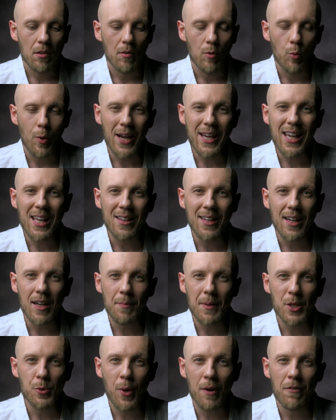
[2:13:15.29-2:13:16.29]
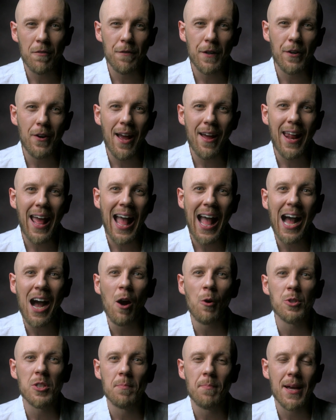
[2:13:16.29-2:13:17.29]
regulated because we haven't figured out
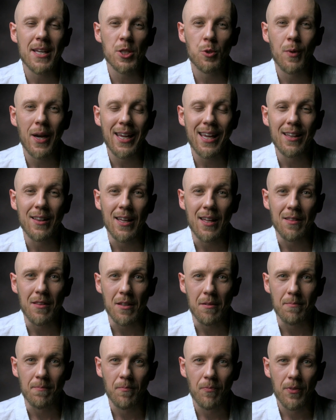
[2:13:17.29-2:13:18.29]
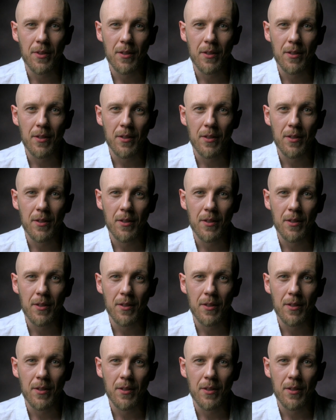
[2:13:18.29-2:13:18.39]
how to best regulate them.